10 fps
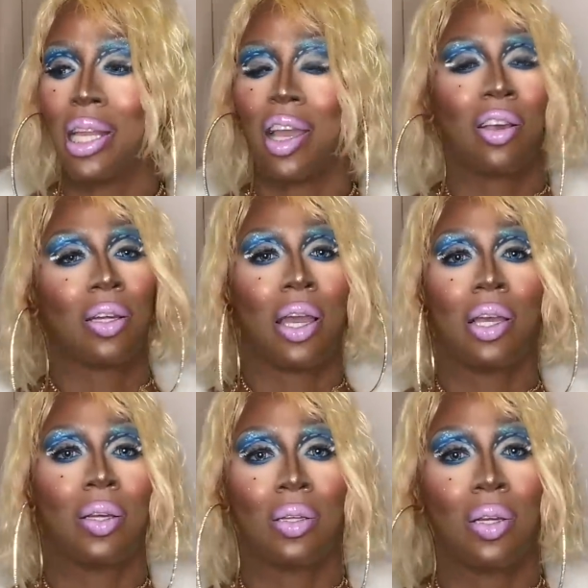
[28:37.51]
Like,
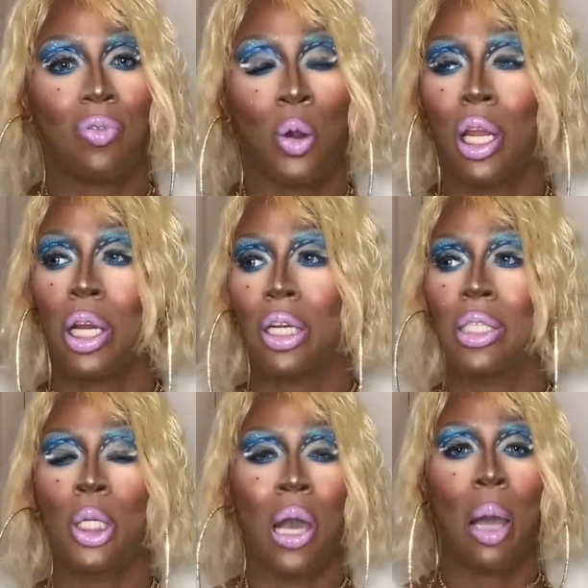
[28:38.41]
for real,
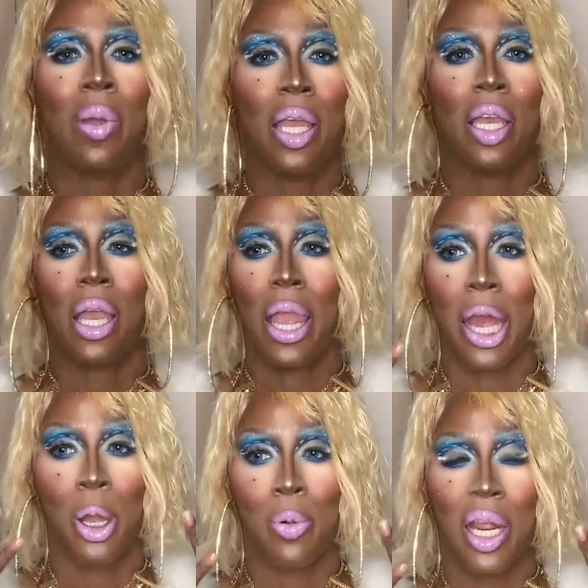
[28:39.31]
like, do you know how many
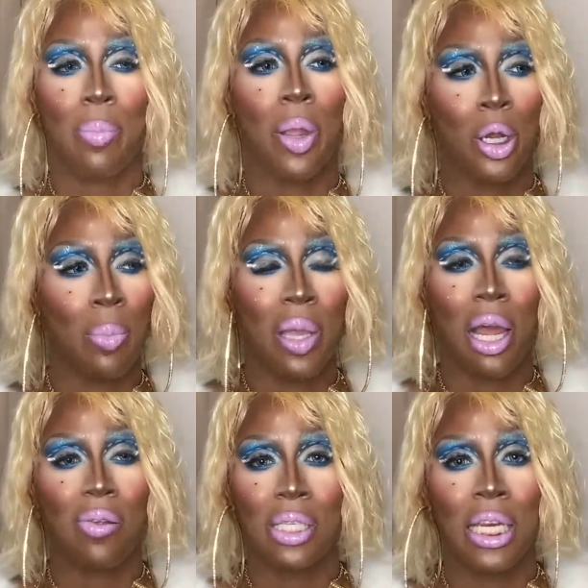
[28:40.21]
hairy, bearded
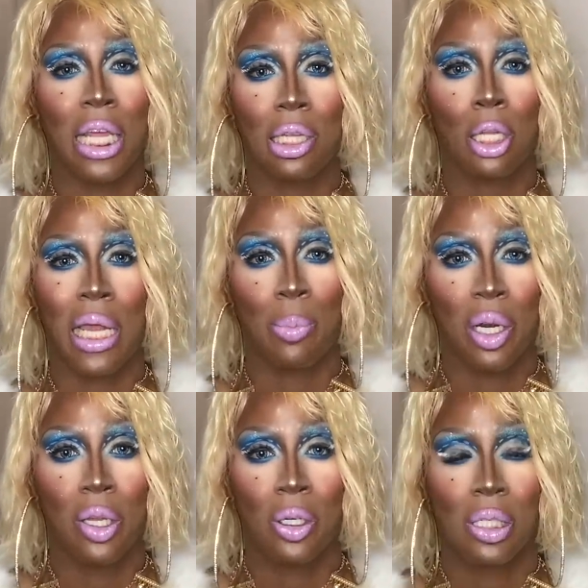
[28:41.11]
men I've seen that look
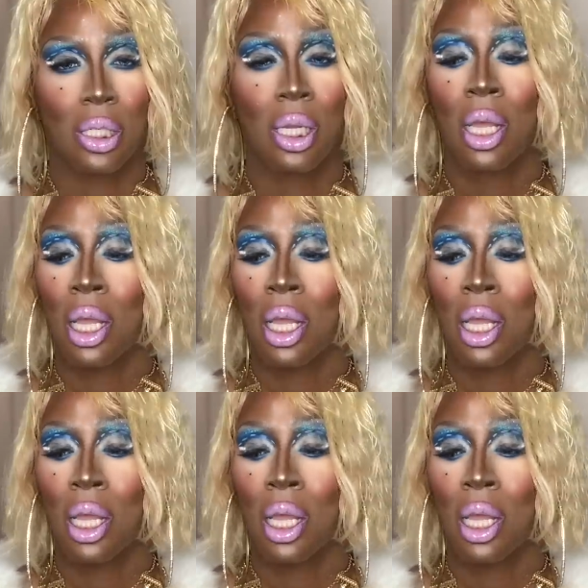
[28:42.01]
like brothers?